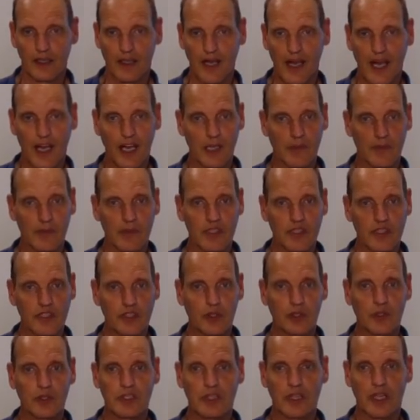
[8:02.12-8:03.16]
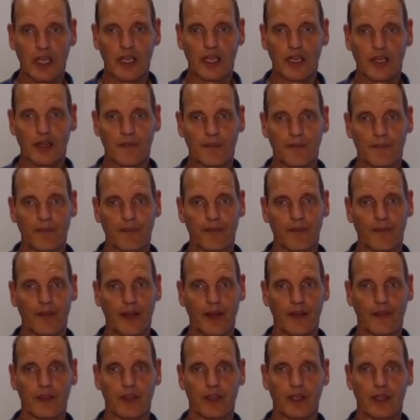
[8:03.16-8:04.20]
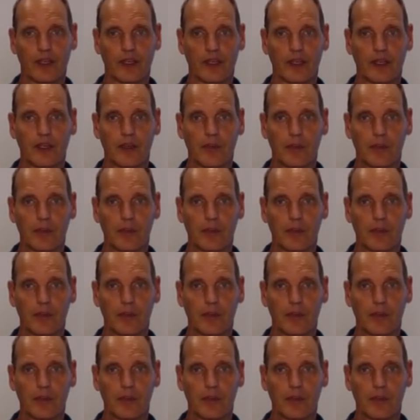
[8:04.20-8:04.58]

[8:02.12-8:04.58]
elements, you could say, at the